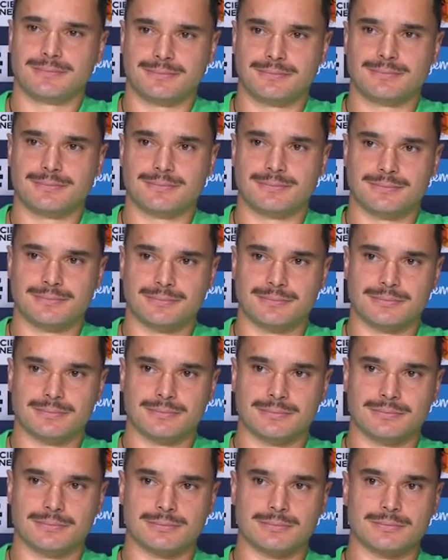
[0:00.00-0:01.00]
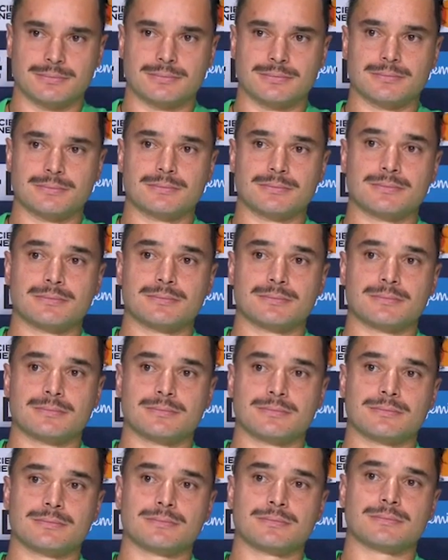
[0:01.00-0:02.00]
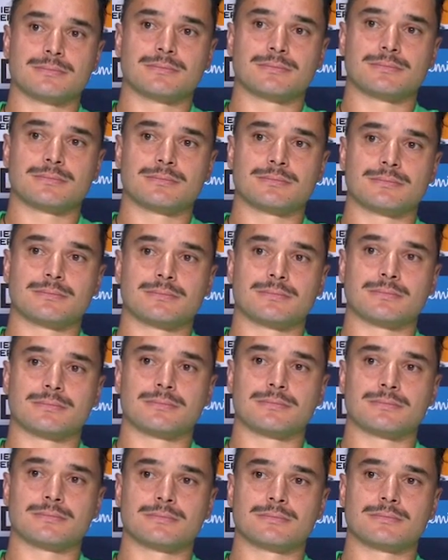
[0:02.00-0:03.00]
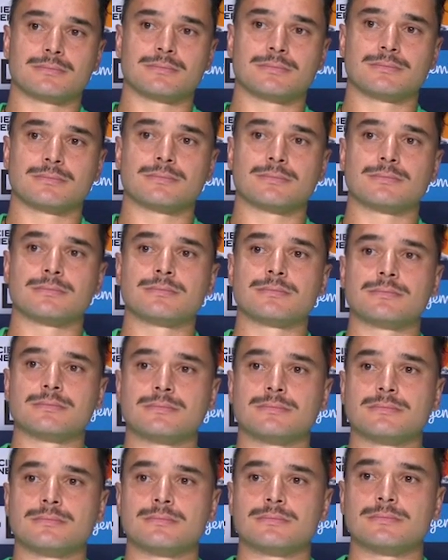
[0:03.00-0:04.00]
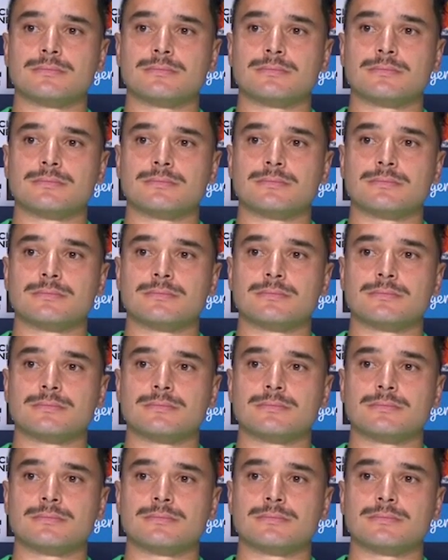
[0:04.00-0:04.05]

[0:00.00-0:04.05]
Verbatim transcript: A quick question for Ty. Uh, Johnny described this as a last 16.